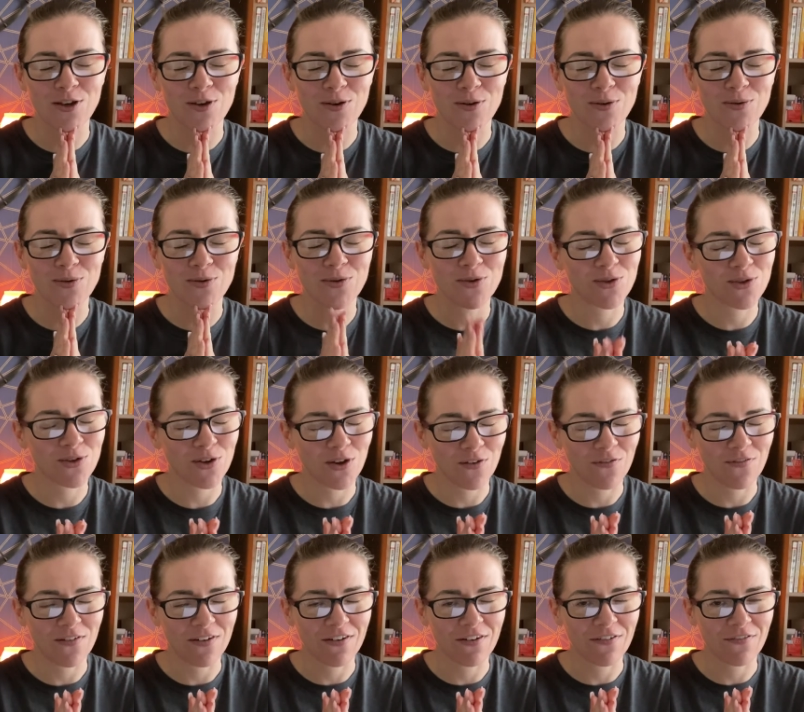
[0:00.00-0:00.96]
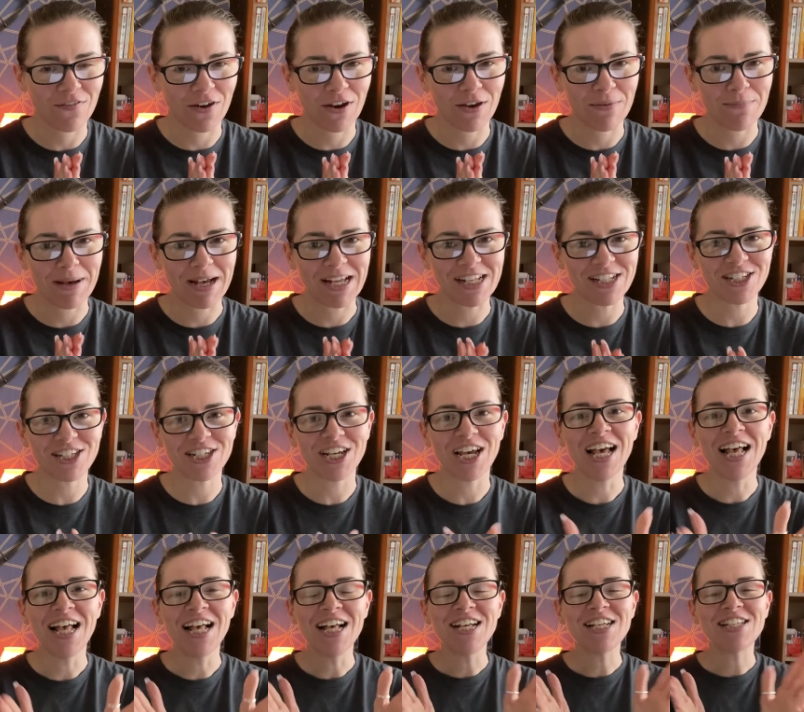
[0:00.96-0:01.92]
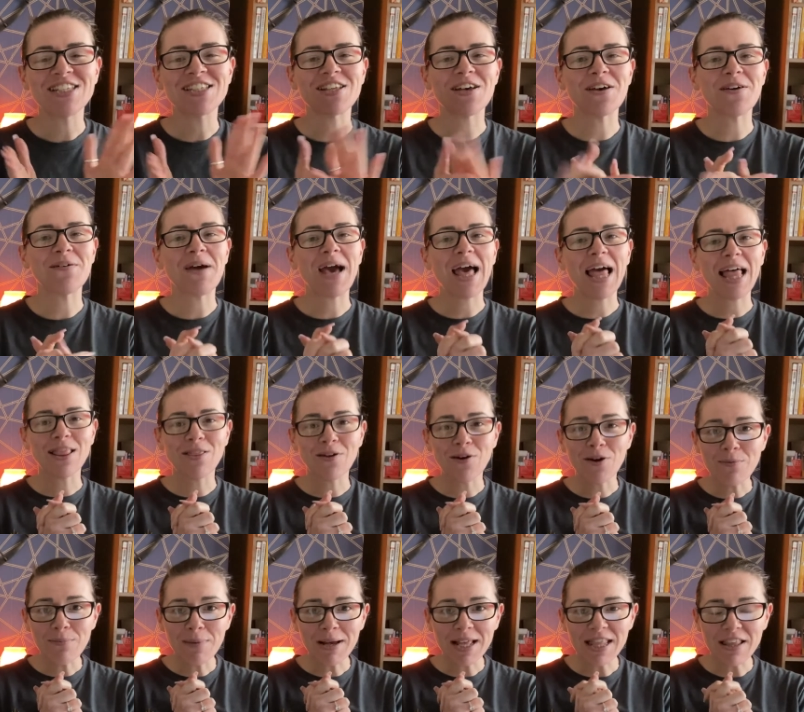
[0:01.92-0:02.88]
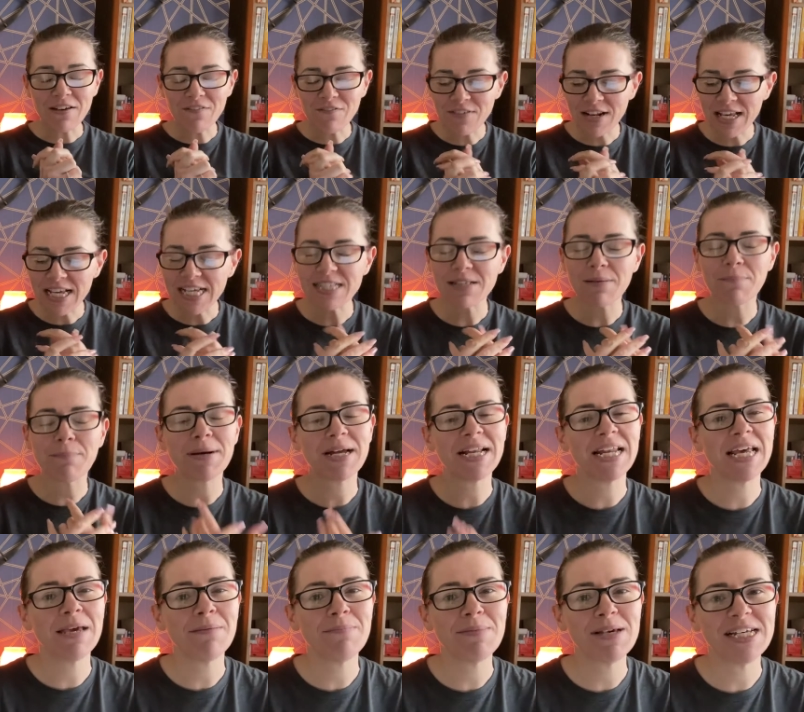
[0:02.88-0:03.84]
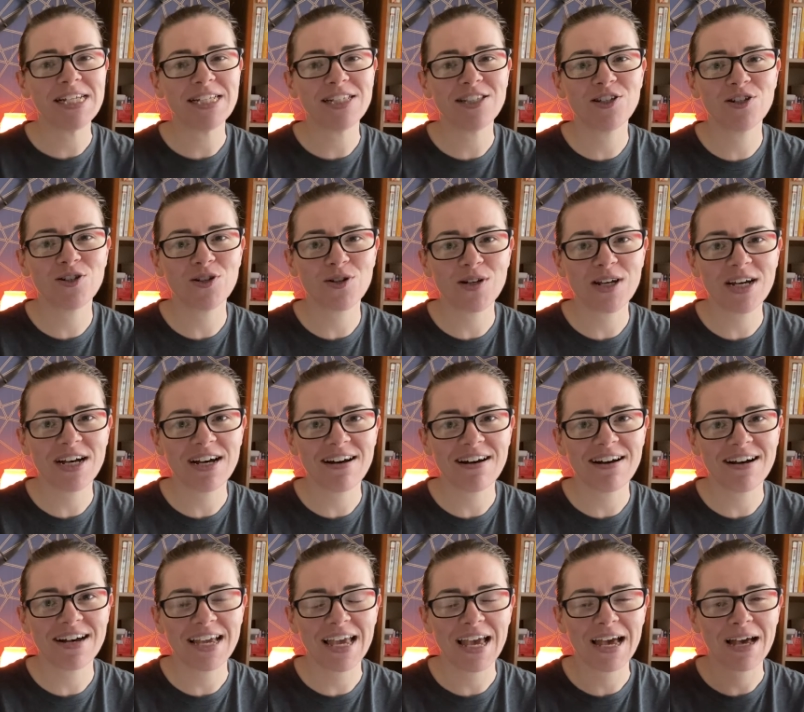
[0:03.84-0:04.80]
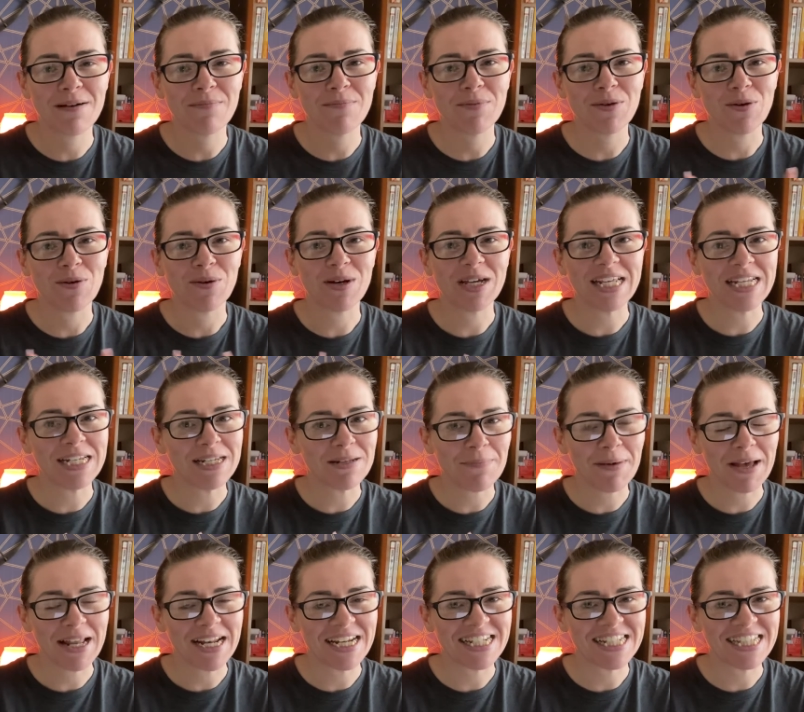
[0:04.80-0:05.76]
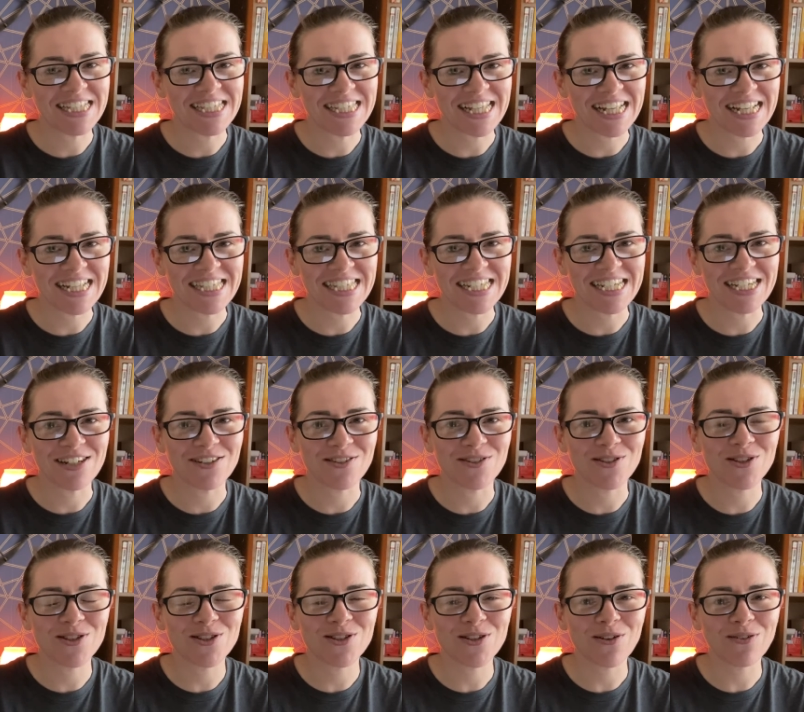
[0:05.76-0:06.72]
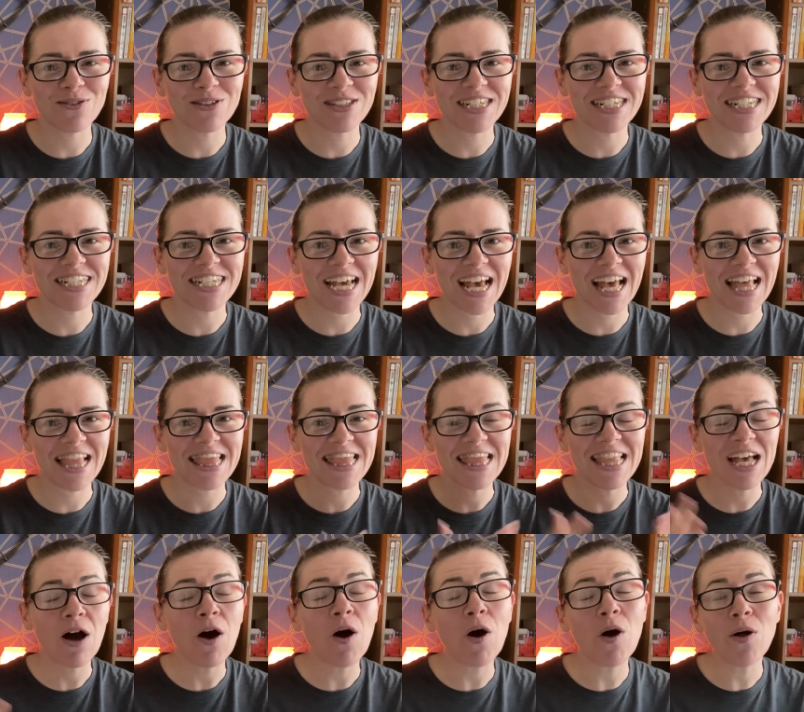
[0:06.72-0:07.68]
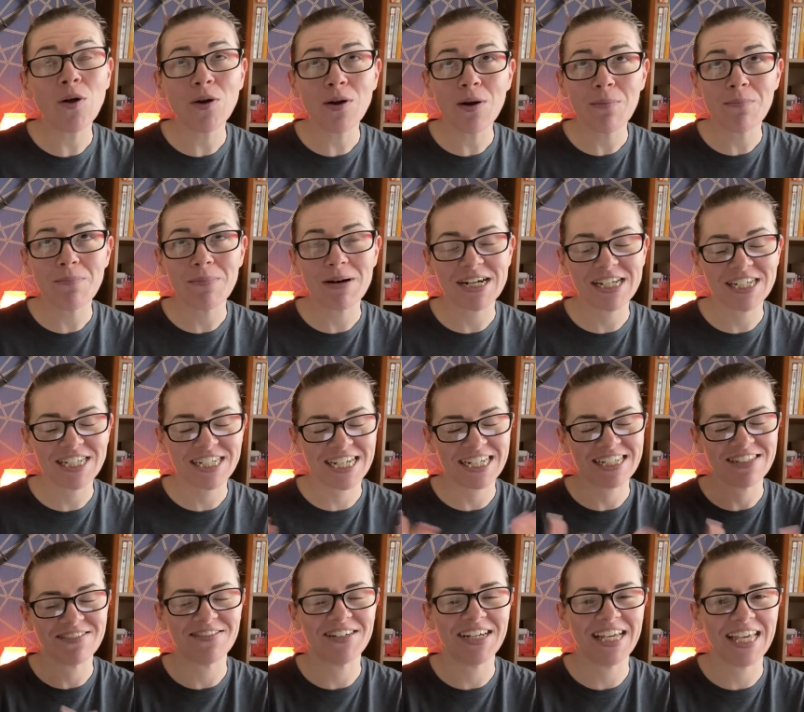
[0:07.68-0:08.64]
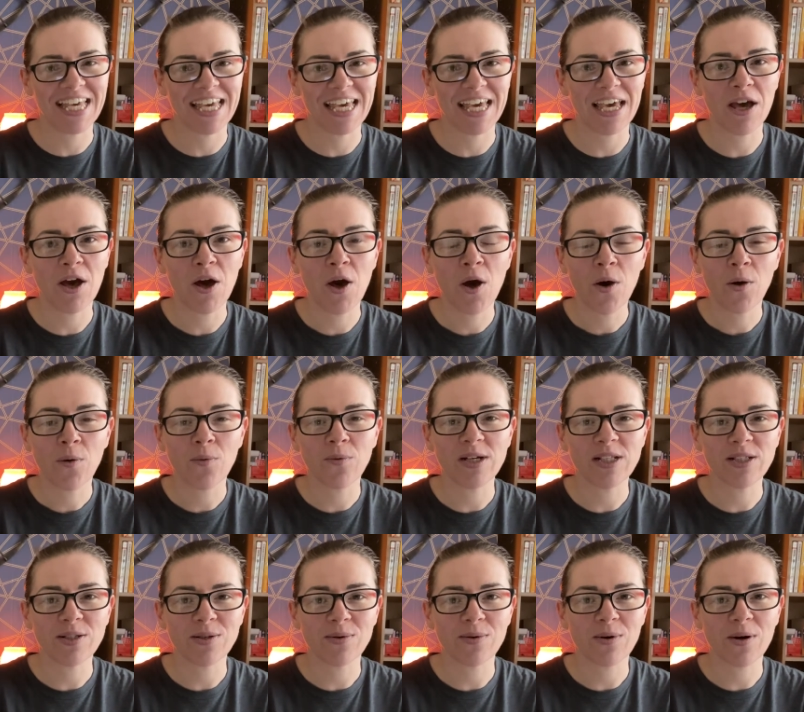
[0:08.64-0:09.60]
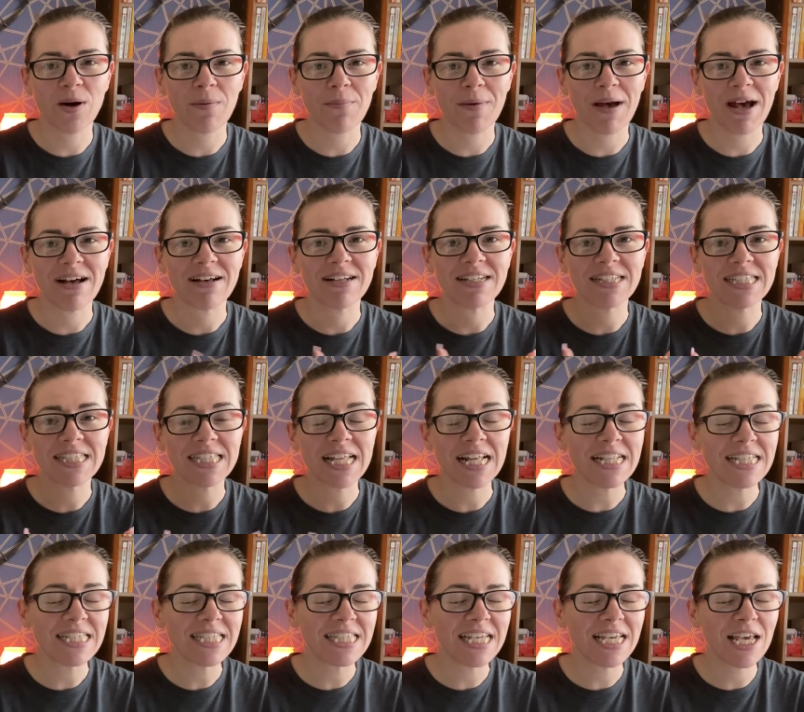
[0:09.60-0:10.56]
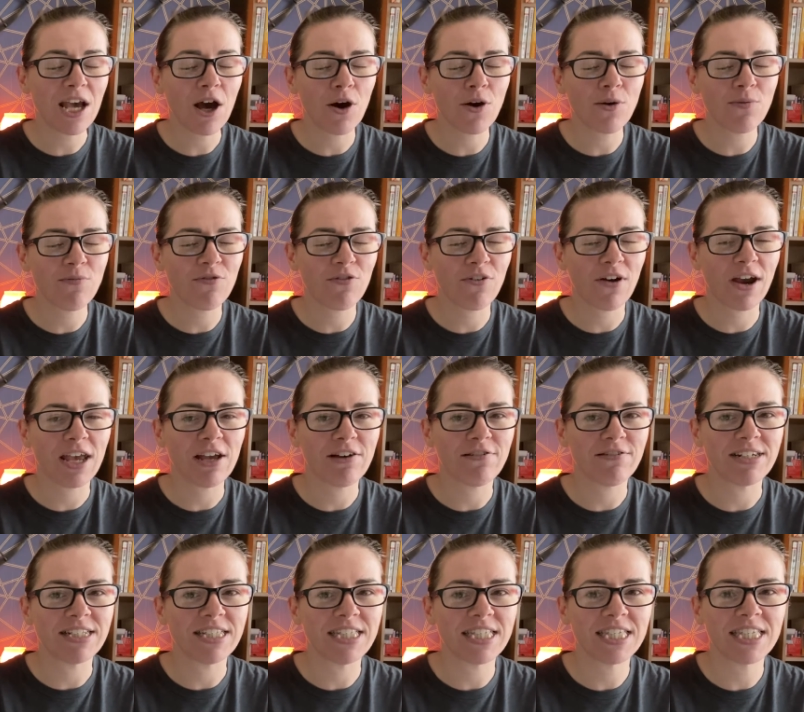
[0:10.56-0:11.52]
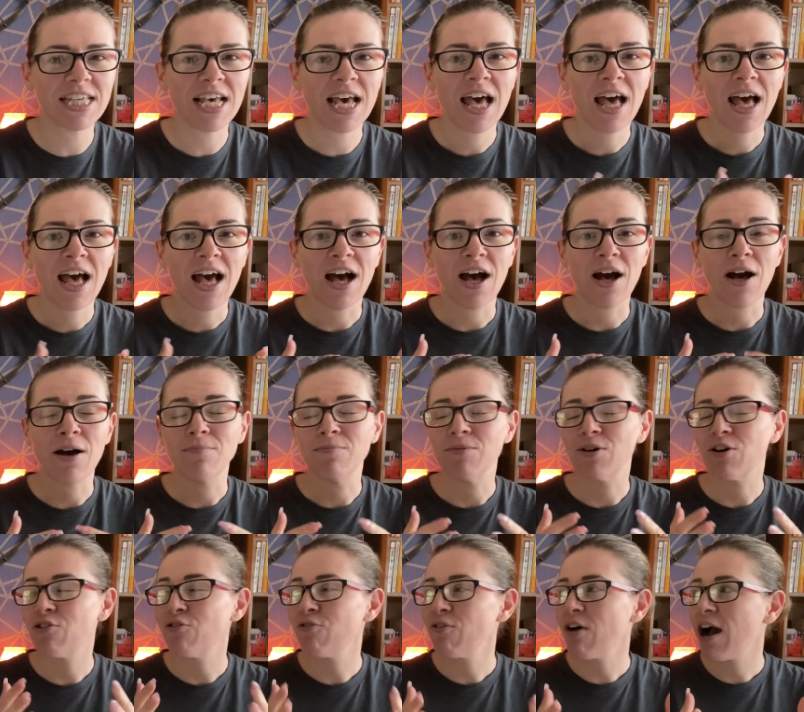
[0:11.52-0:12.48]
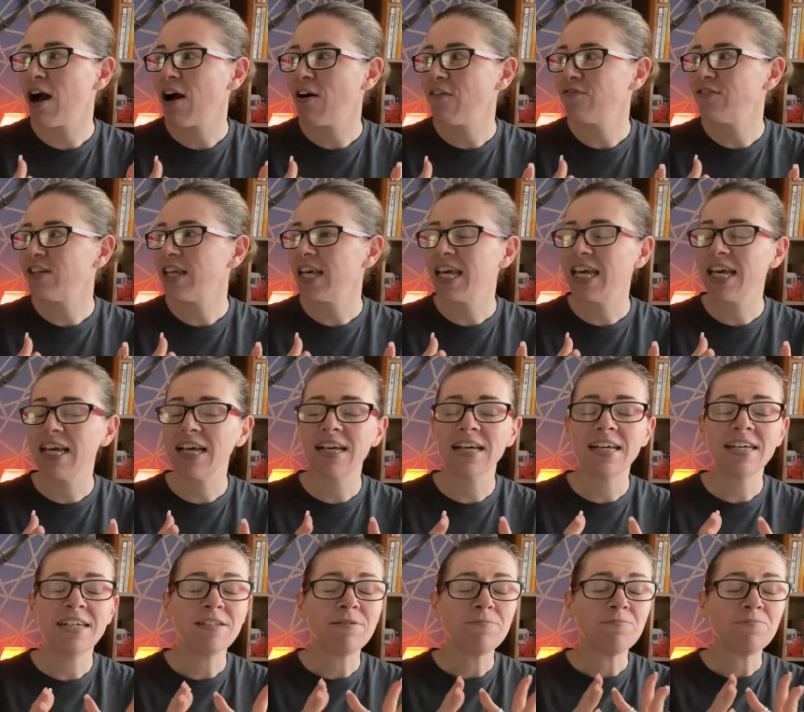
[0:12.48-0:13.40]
you so very much. So hello my lovelies, my name is Donna. I am your independent Scentsy consultant, and on my channel here we talk about Scentsy, home fragrance, crafting,